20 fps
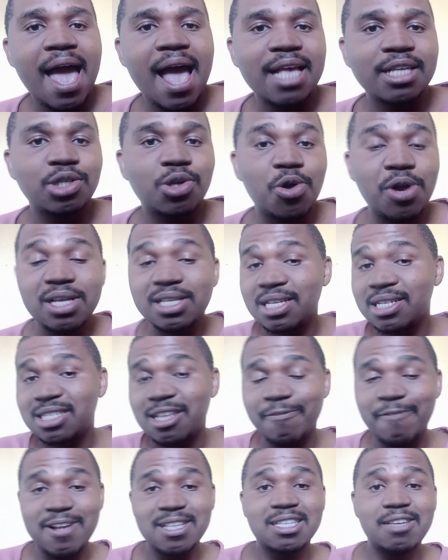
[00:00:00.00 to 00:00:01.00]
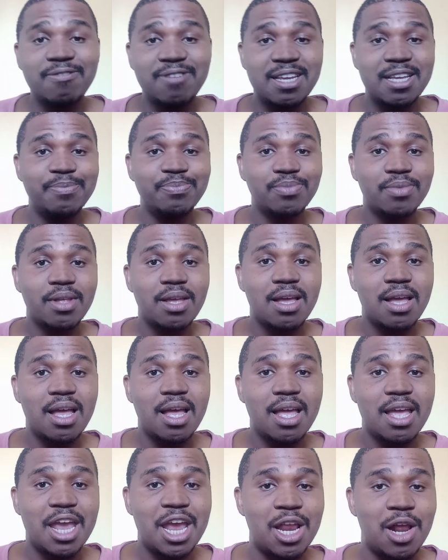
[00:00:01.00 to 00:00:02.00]
As good as he's defensively,
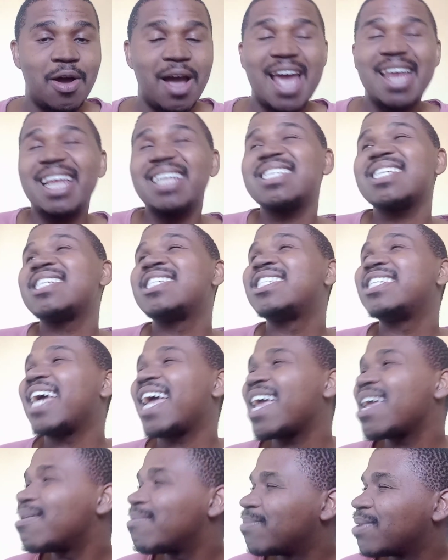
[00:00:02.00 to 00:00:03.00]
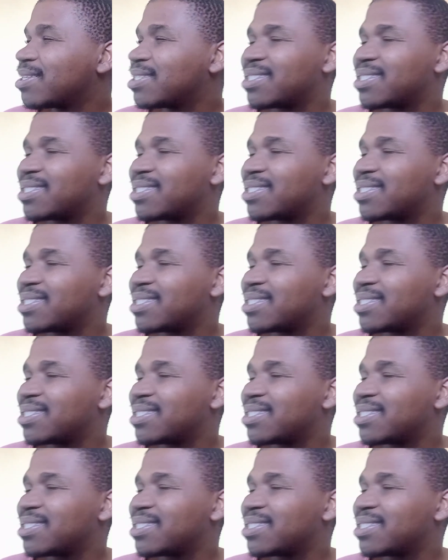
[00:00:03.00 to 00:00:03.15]
you know, and that's a shame.